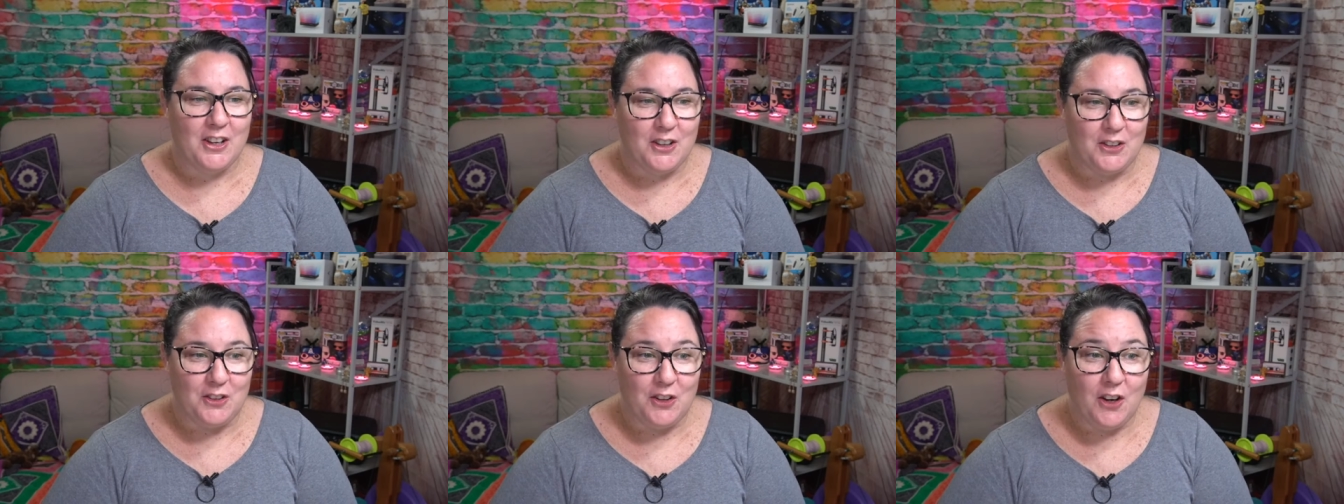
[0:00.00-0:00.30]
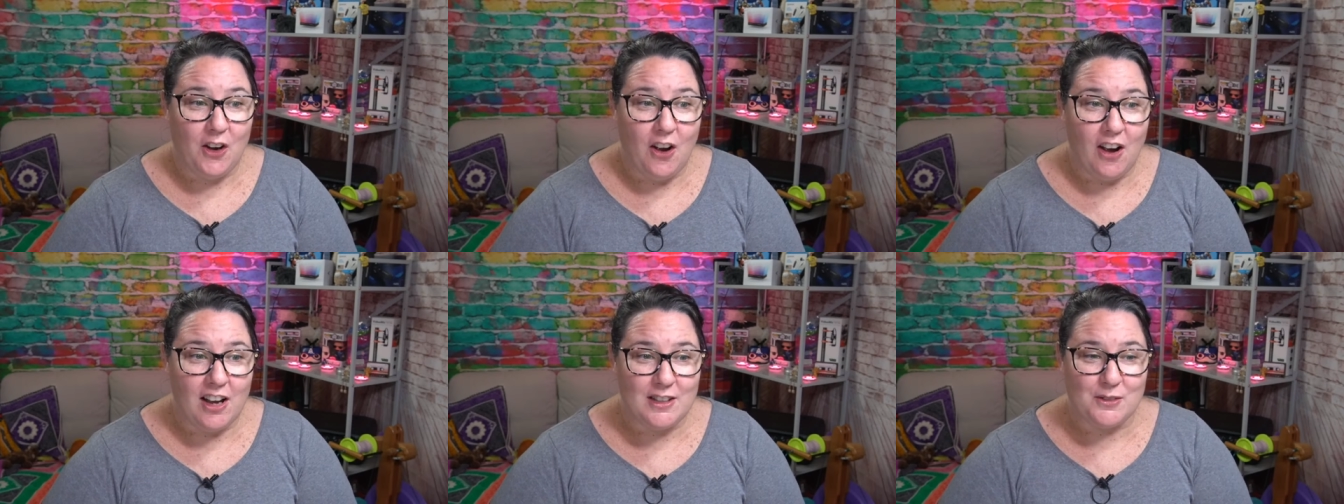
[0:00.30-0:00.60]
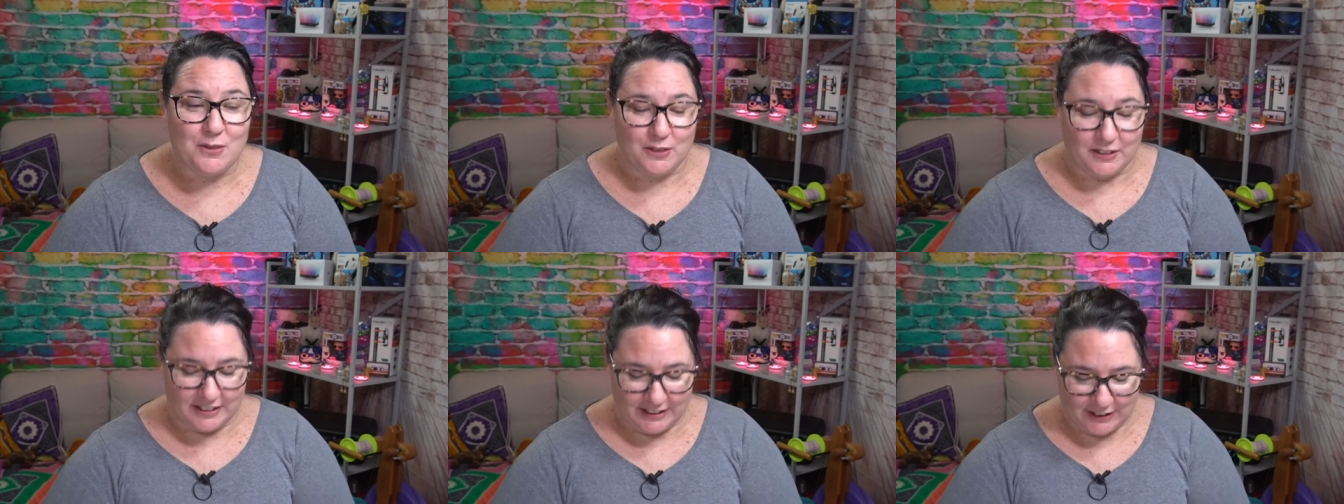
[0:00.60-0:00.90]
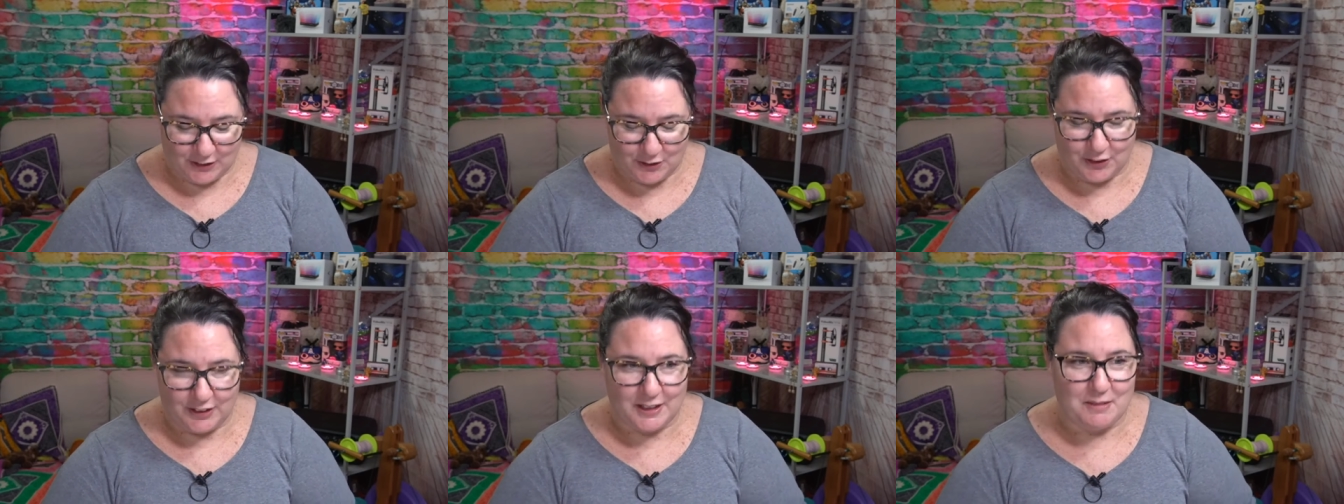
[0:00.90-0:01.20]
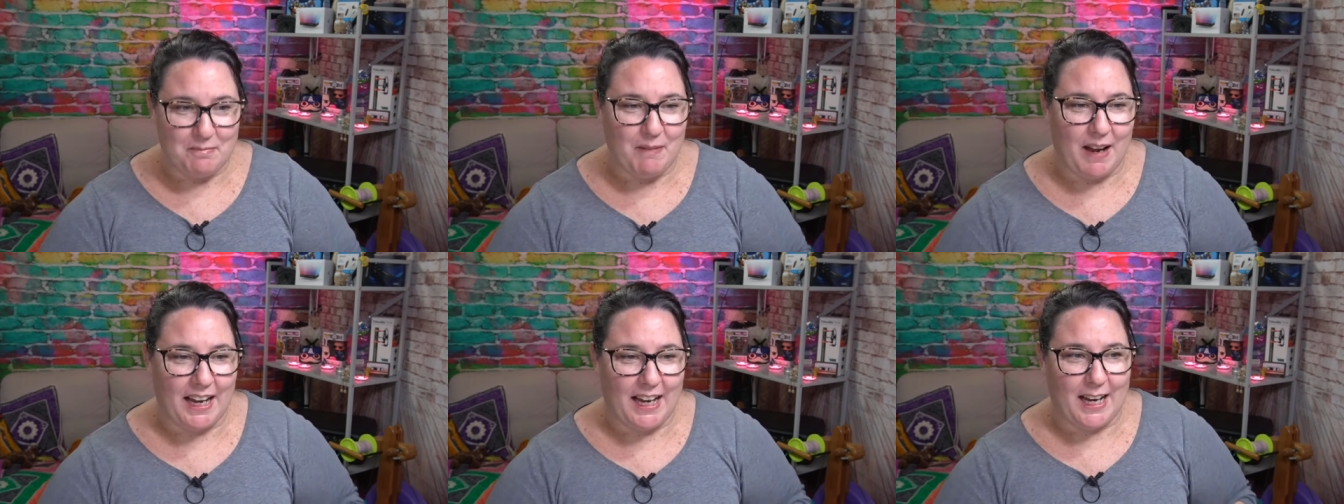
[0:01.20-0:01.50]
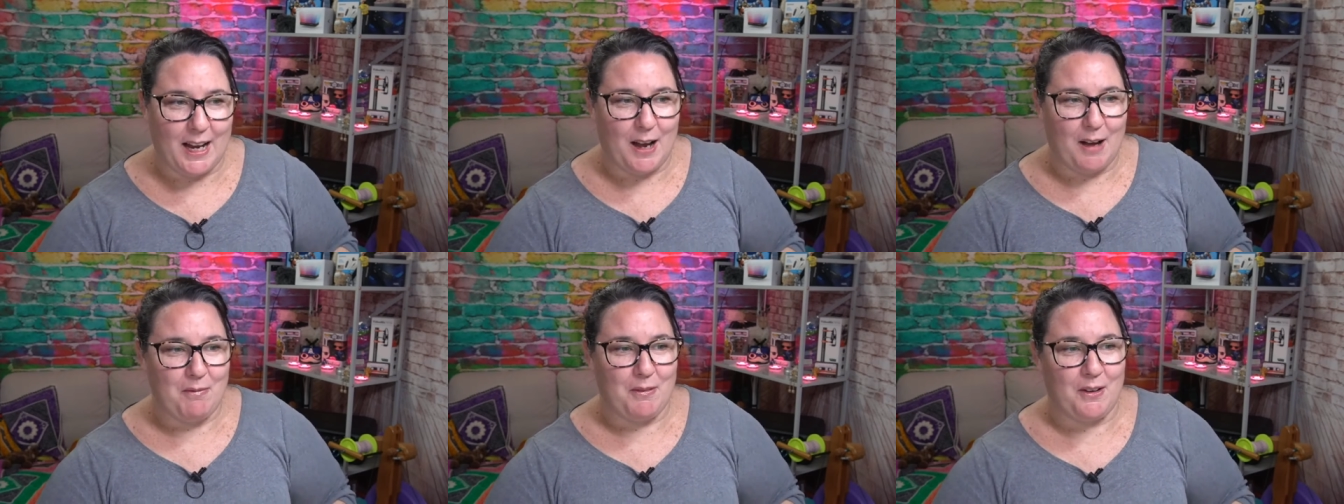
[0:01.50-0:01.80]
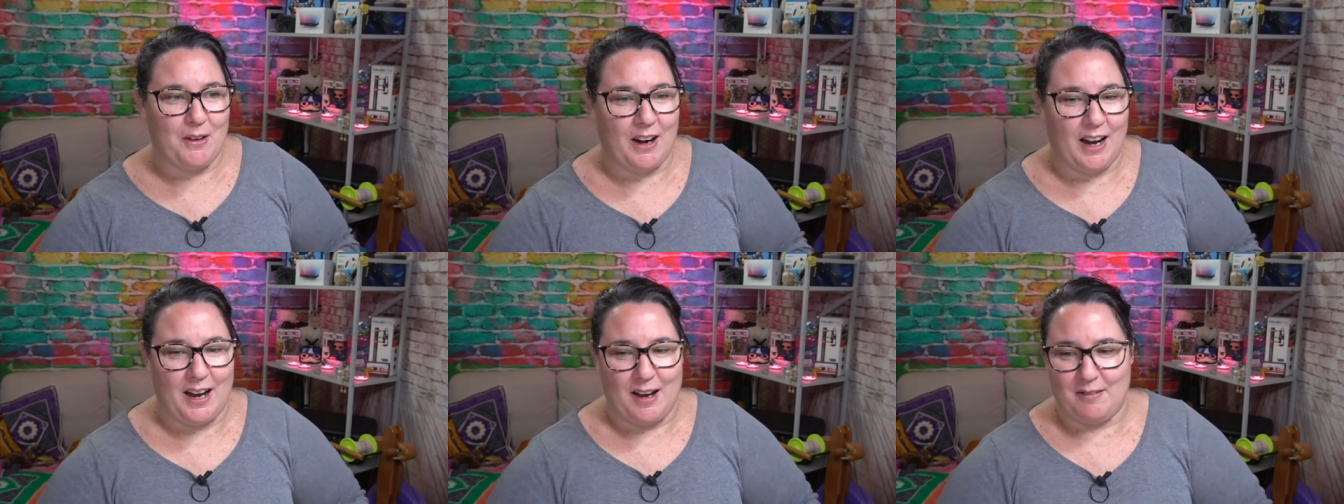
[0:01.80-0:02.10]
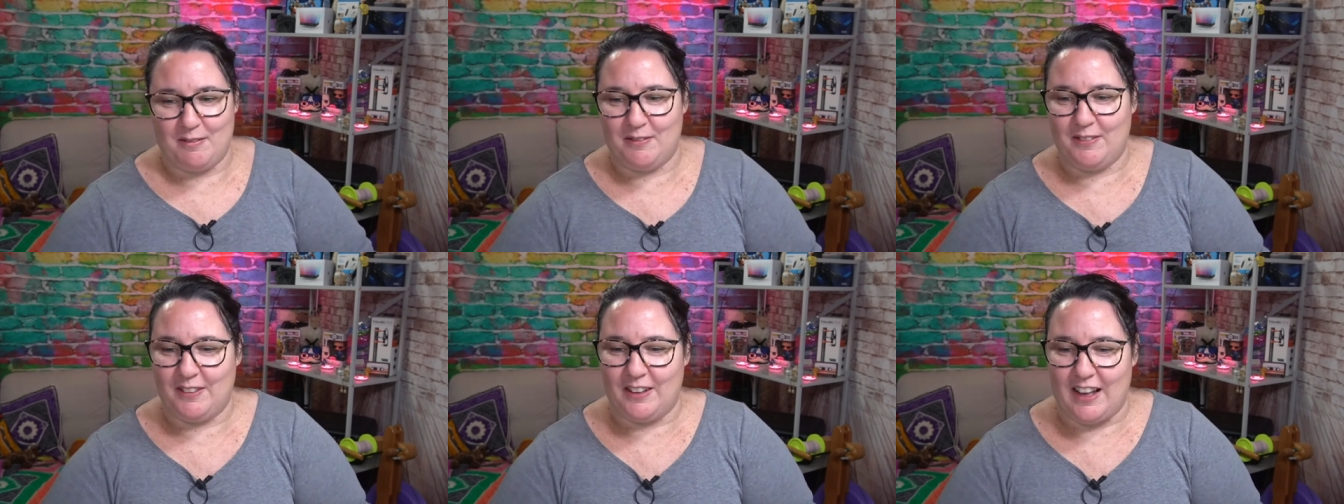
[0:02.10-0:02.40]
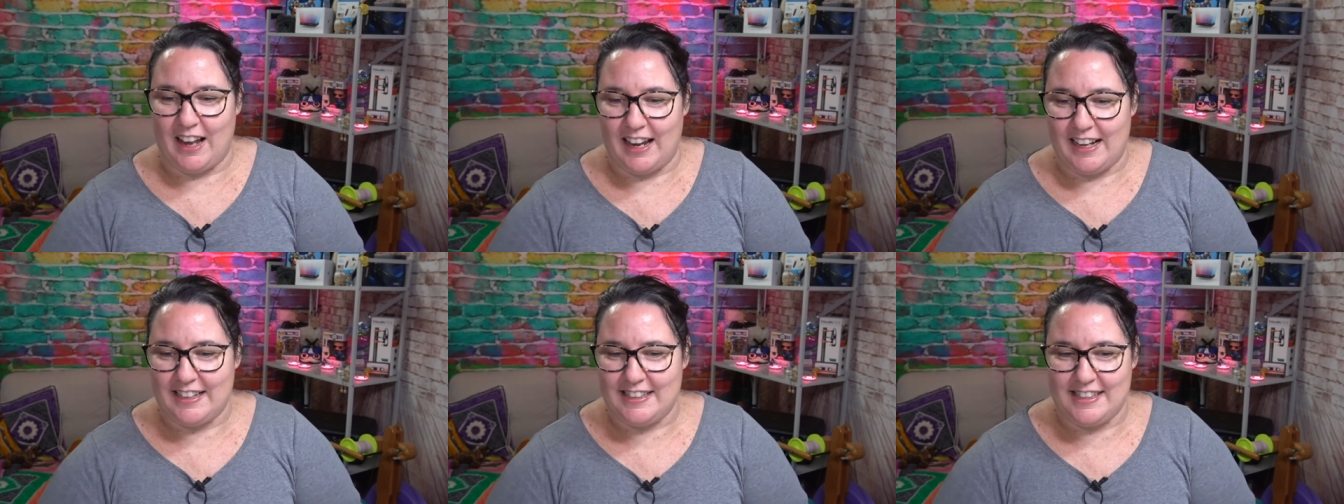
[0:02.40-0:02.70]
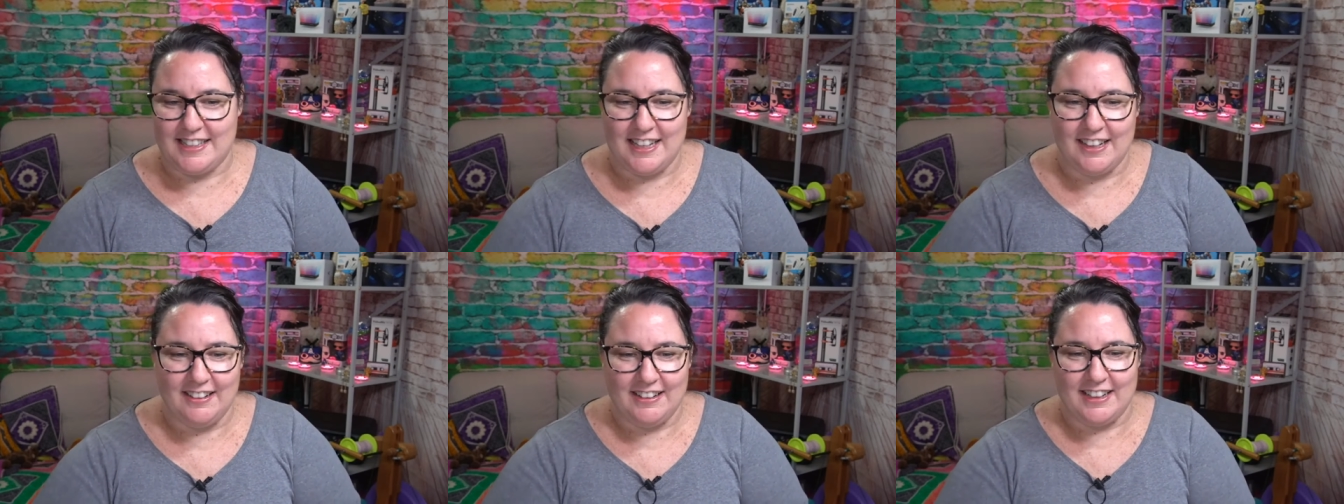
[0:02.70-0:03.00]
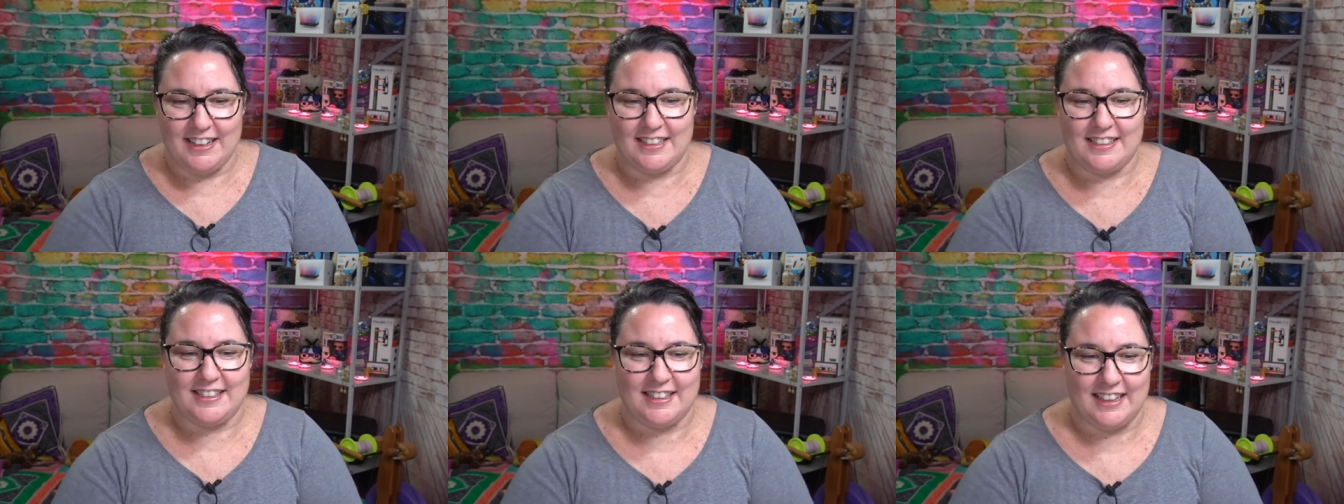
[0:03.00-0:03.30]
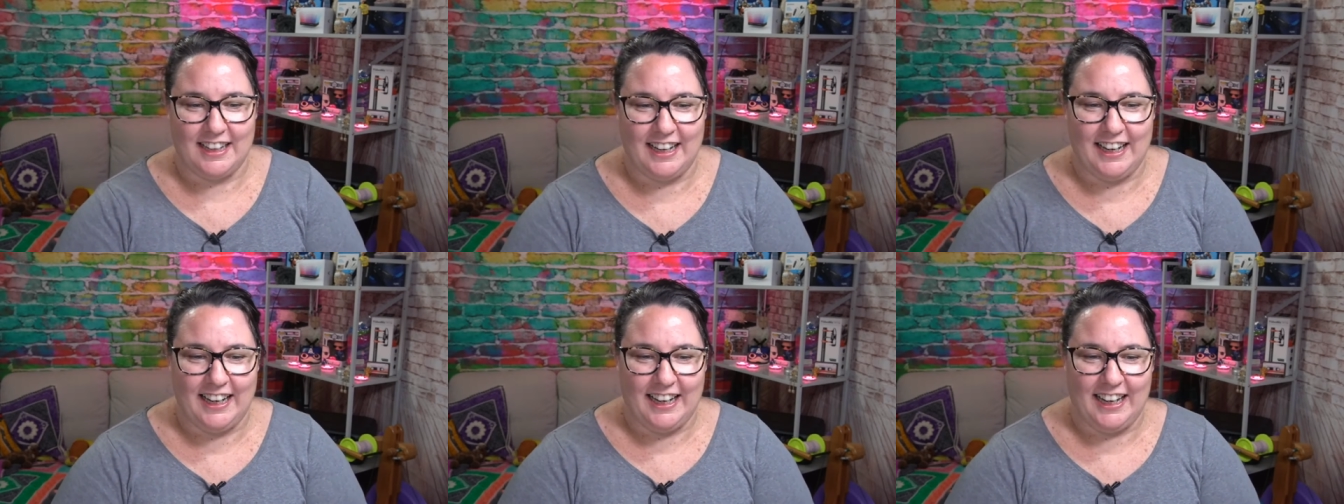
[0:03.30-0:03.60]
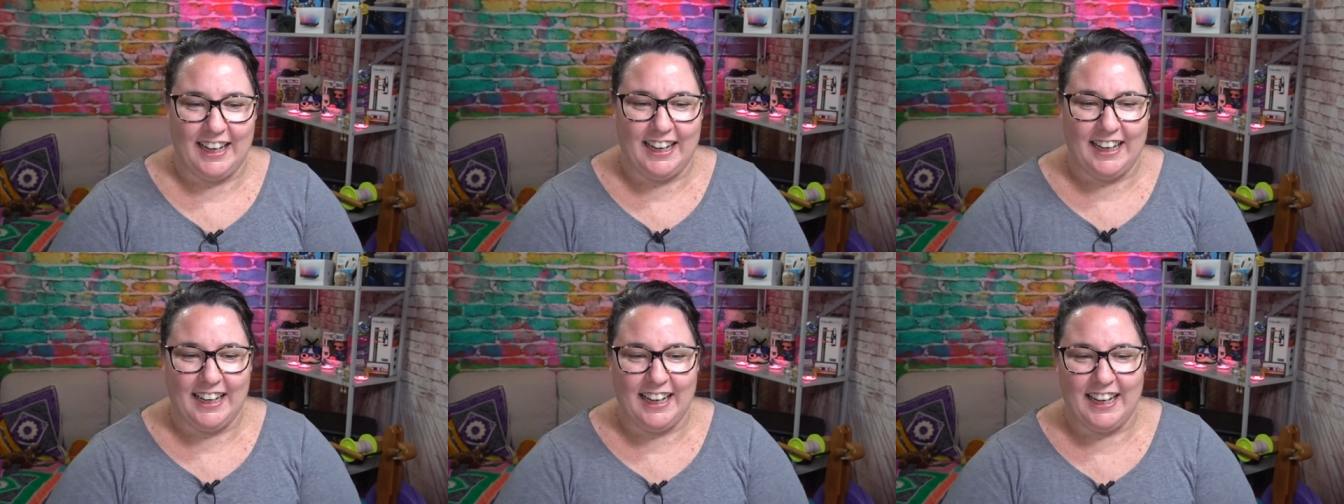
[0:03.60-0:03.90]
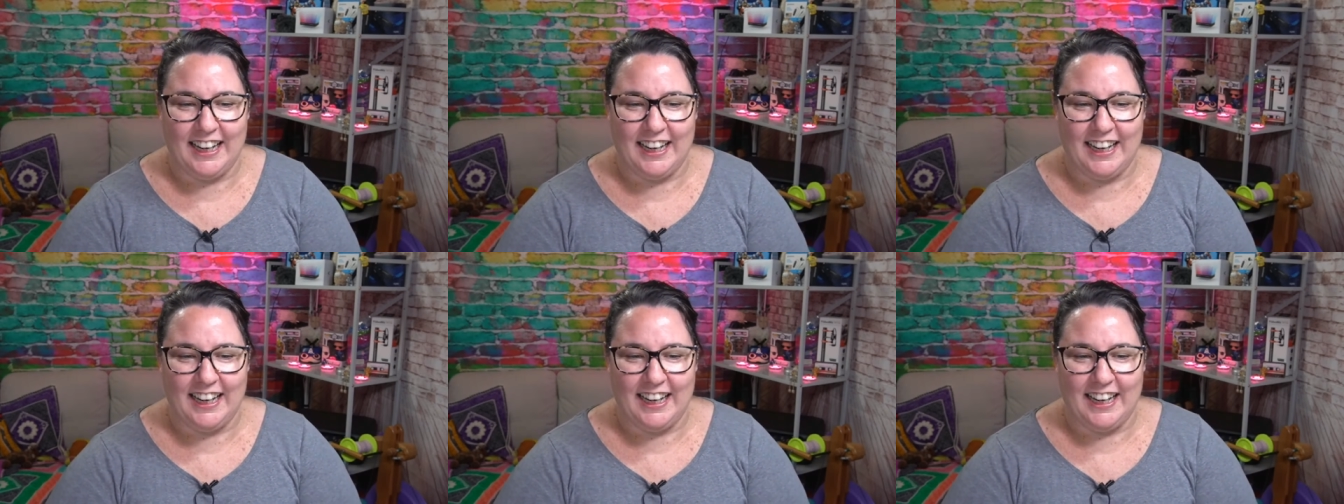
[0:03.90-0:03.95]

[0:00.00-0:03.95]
You guys will literally make up crap. Like, seriously.